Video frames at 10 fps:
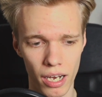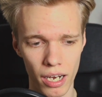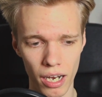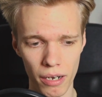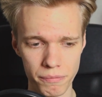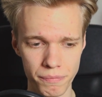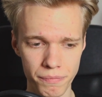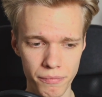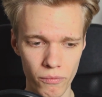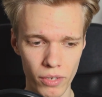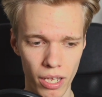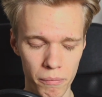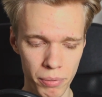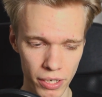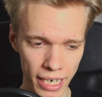
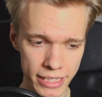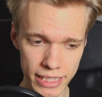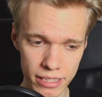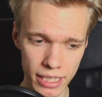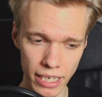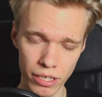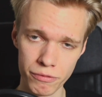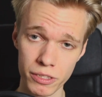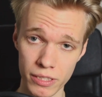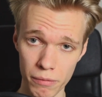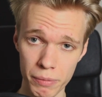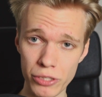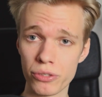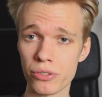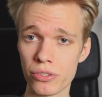But ideally, I'd love to sell
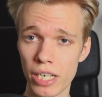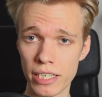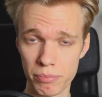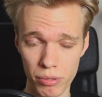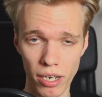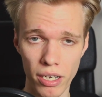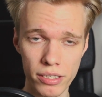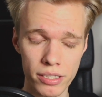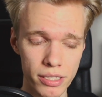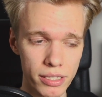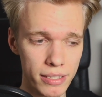pictures as a product.